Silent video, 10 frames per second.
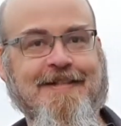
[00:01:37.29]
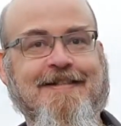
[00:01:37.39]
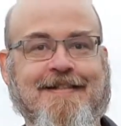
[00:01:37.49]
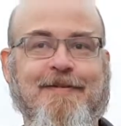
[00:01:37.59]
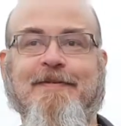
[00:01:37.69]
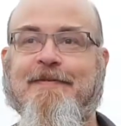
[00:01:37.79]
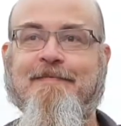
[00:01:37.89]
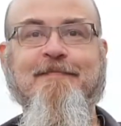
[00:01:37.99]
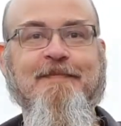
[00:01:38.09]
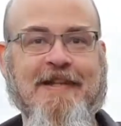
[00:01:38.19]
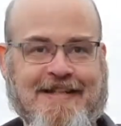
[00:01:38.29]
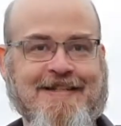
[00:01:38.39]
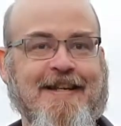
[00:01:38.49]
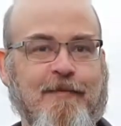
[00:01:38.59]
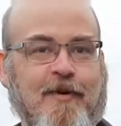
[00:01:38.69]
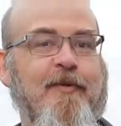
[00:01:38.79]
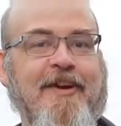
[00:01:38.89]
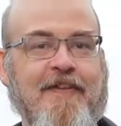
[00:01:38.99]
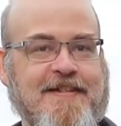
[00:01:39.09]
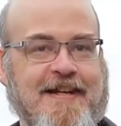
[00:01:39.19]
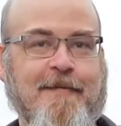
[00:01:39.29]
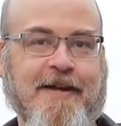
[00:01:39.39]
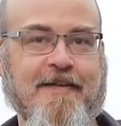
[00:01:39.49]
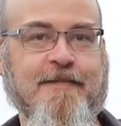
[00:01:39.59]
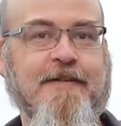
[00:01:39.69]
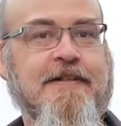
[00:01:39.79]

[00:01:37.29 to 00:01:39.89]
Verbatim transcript: So let's see, what we got this time, Dave?